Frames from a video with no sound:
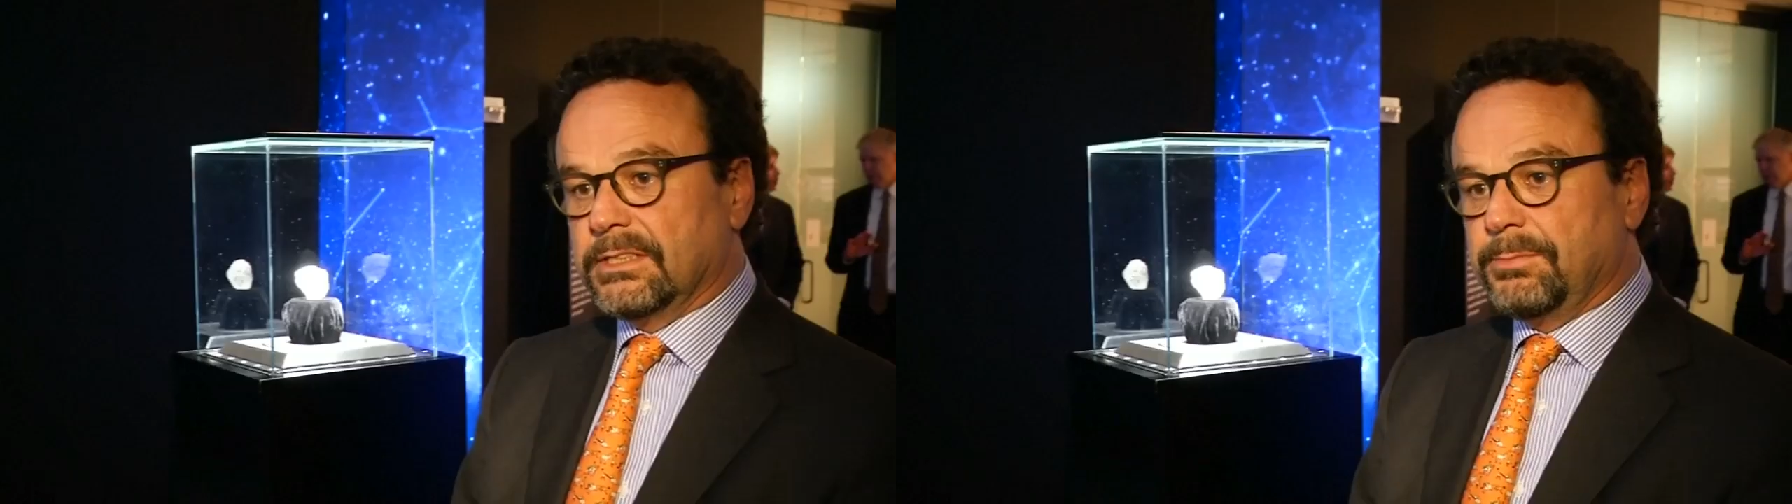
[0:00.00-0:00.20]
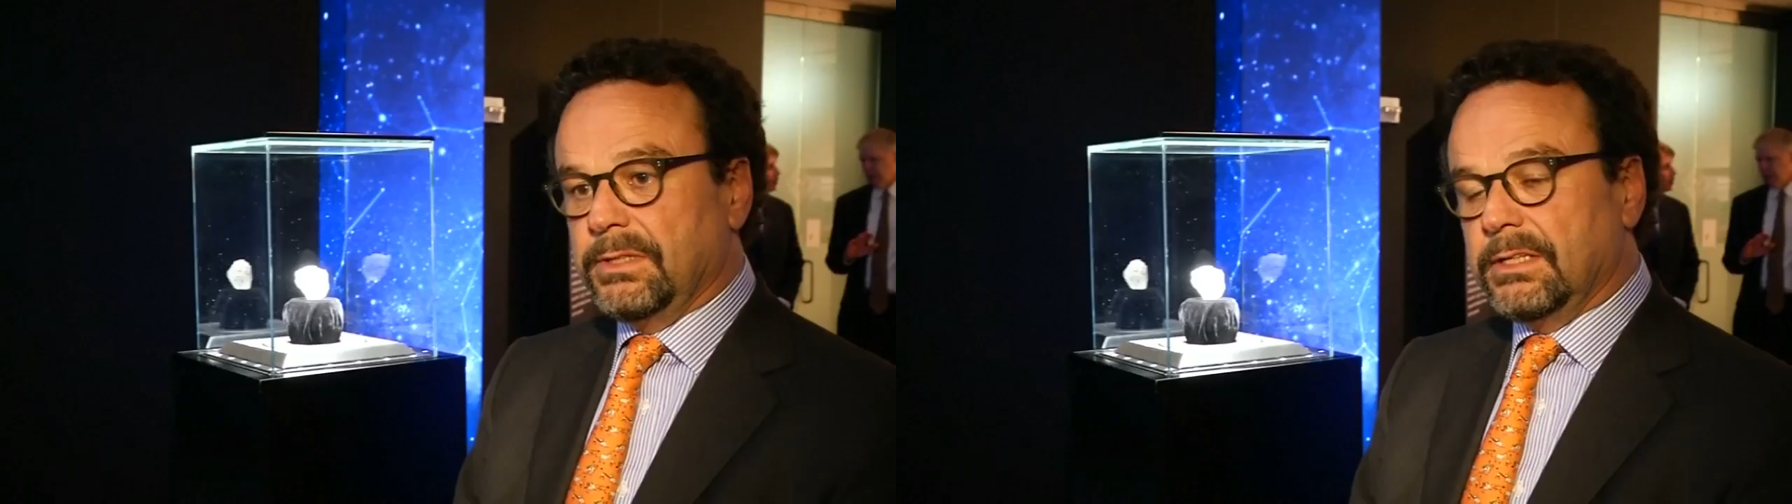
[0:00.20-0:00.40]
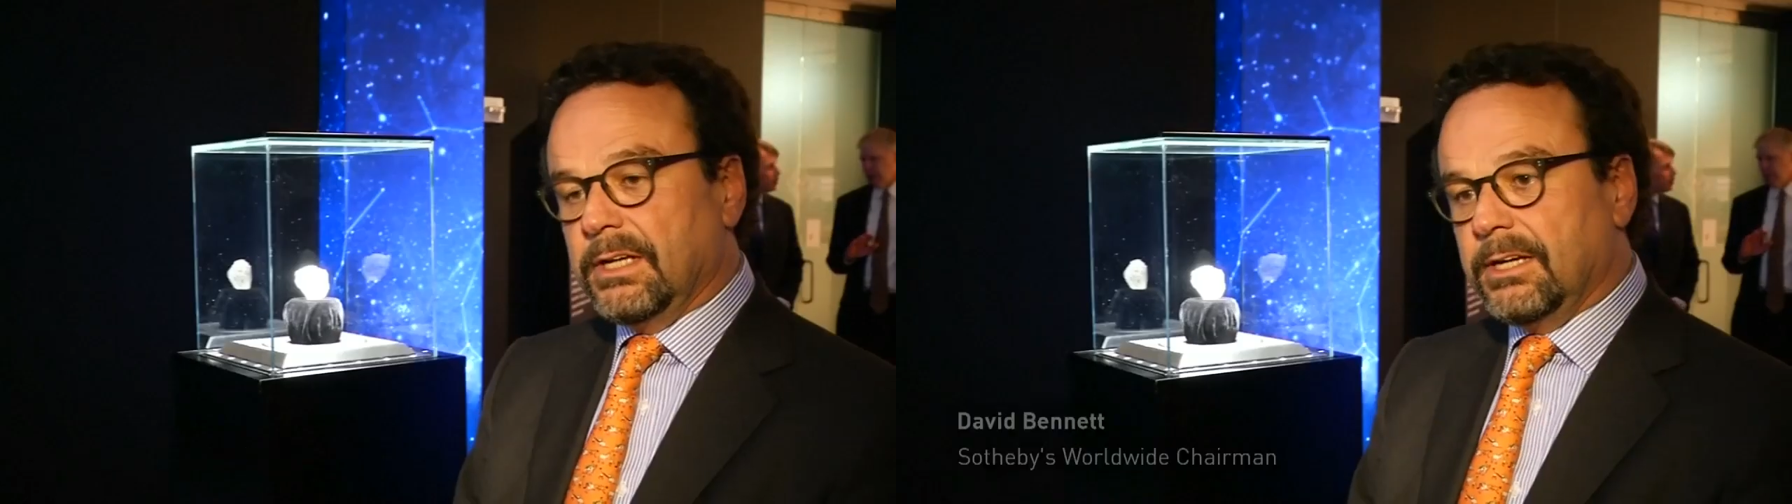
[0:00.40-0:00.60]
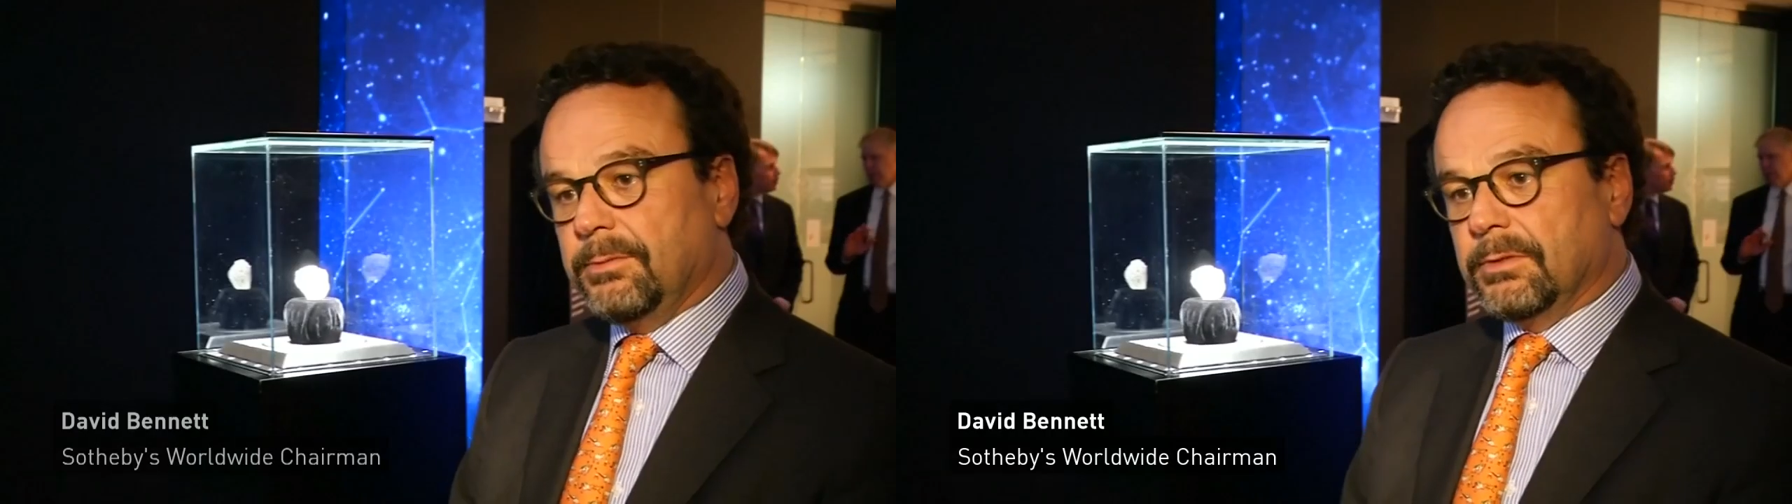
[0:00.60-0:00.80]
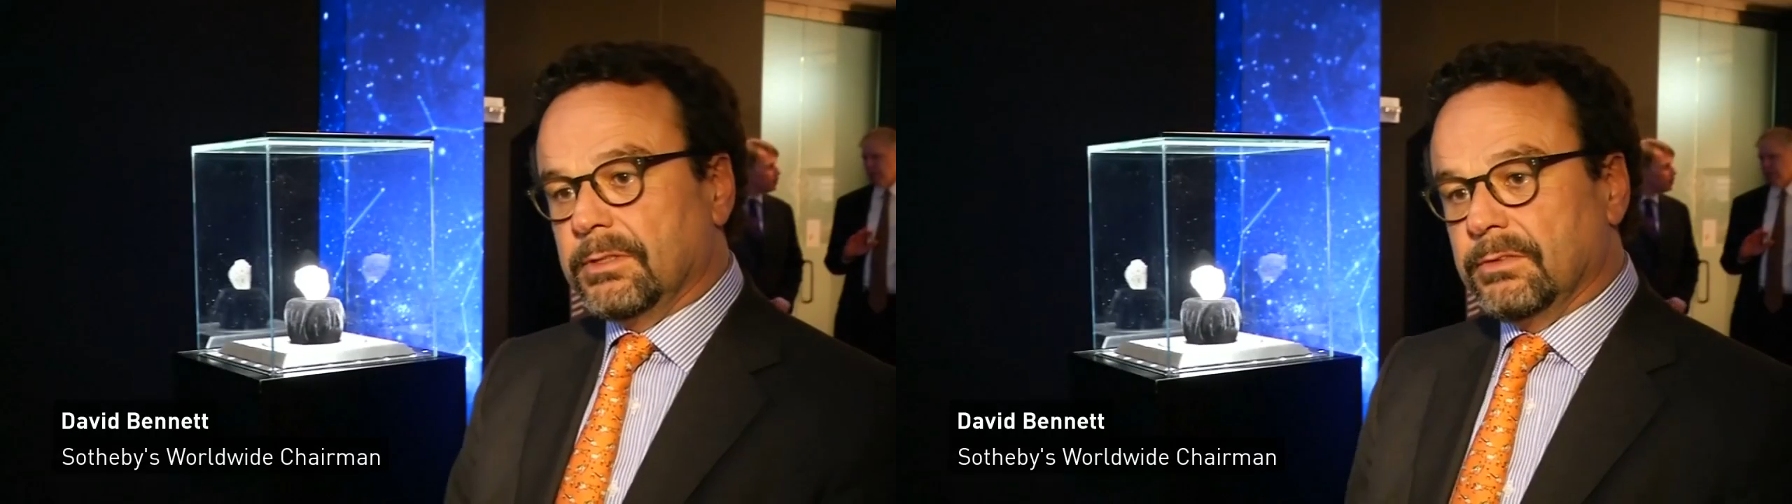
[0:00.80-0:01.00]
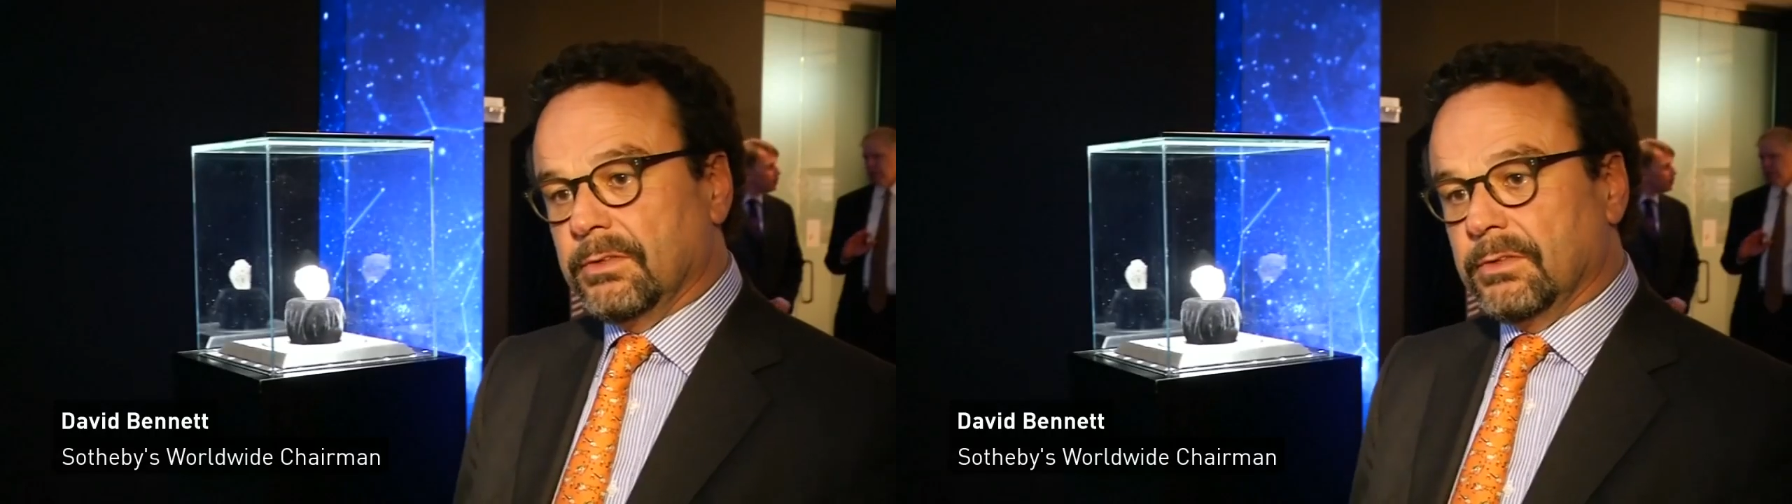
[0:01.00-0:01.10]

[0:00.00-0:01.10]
It's been named in